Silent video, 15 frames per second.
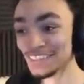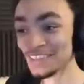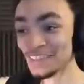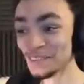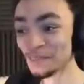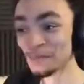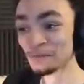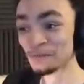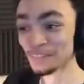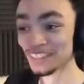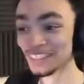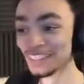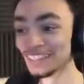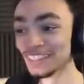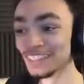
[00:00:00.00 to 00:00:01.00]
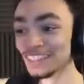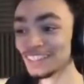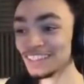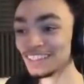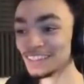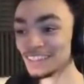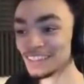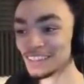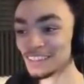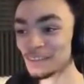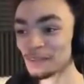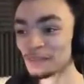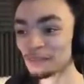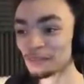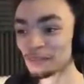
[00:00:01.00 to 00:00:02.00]
no, I thought I was thinking where we we're
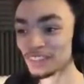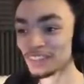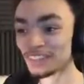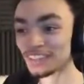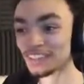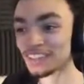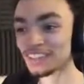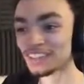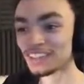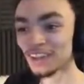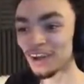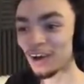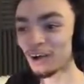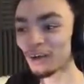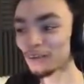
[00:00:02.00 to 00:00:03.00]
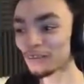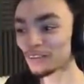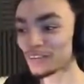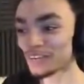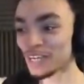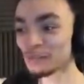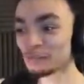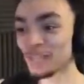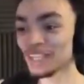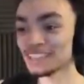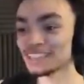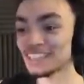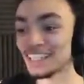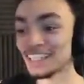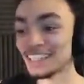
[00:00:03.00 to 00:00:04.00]
actually at now. Oh, you know? the Great
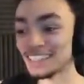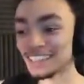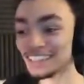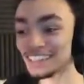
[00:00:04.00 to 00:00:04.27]
Basin.